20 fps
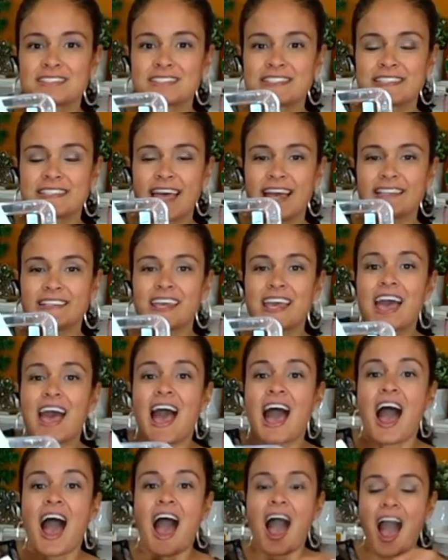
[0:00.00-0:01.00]
set.
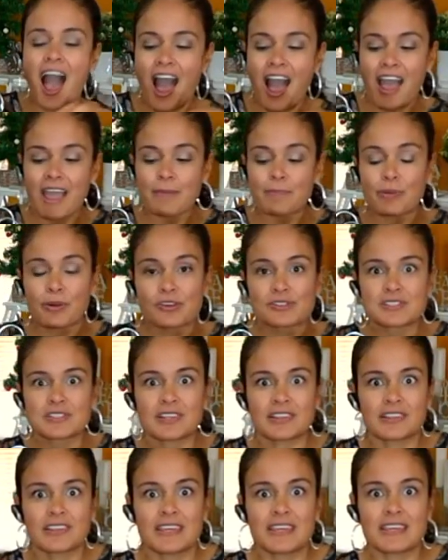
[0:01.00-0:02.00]
I
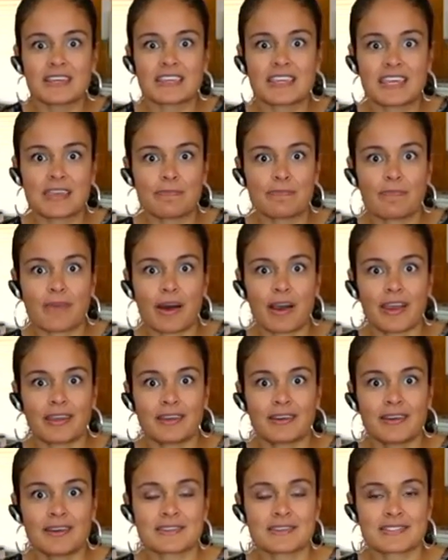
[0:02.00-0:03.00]
personally keep
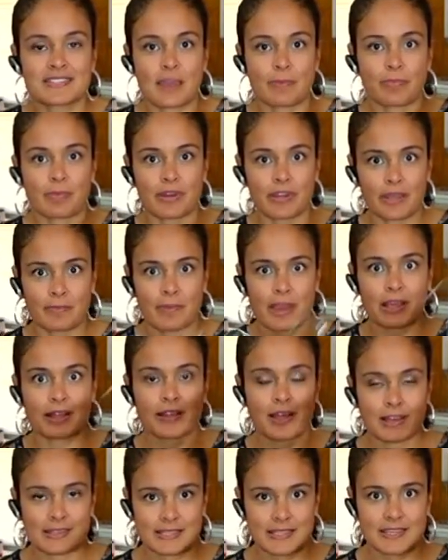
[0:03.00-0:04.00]
mine separate in my
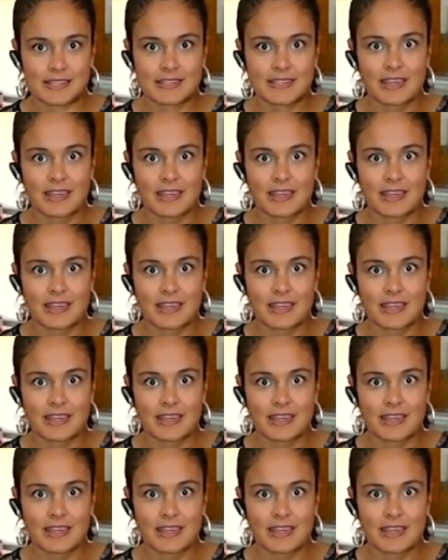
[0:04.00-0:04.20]
closet.